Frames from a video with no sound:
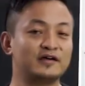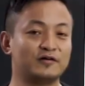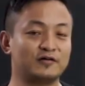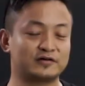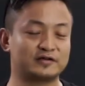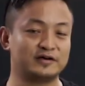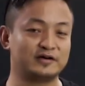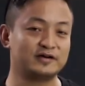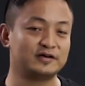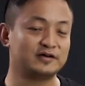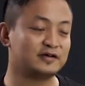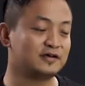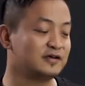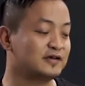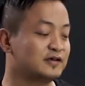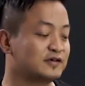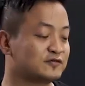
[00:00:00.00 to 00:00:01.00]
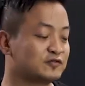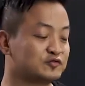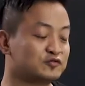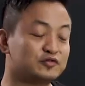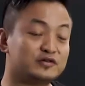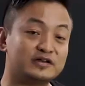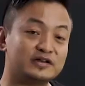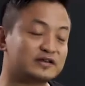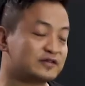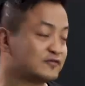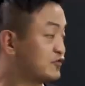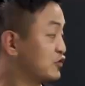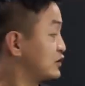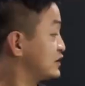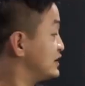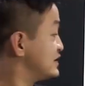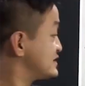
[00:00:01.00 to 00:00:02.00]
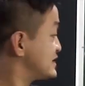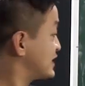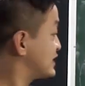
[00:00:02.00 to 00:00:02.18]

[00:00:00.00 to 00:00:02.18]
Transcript: Okay, so you need, for this